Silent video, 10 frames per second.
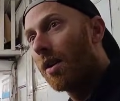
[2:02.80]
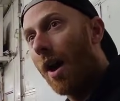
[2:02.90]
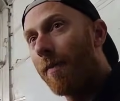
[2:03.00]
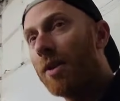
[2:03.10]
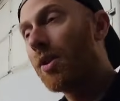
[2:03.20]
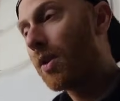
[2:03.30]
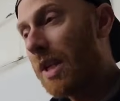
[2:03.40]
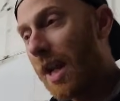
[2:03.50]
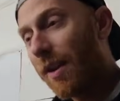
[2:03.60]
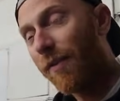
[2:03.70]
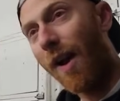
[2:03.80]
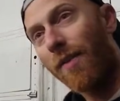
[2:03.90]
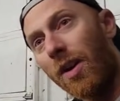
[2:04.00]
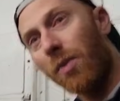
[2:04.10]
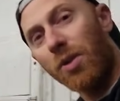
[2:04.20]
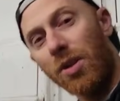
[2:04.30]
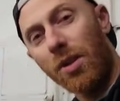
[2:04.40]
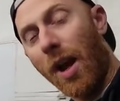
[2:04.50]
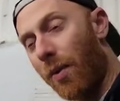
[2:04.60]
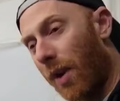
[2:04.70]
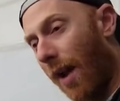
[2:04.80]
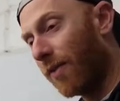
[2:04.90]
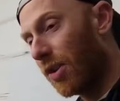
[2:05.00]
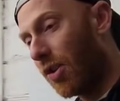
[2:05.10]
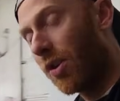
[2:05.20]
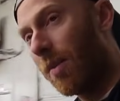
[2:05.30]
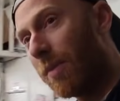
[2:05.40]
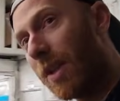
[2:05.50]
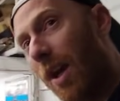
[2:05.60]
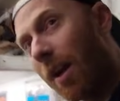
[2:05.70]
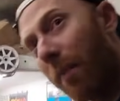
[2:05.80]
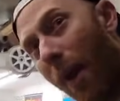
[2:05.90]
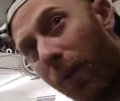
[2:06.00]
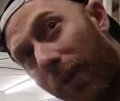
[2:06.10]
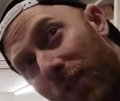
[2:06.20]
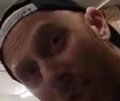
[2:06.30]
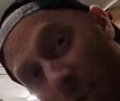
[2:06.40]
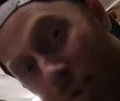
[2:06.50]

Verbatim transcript: I've been doing E85 on it, which is I would have to turn up the uh, Power FC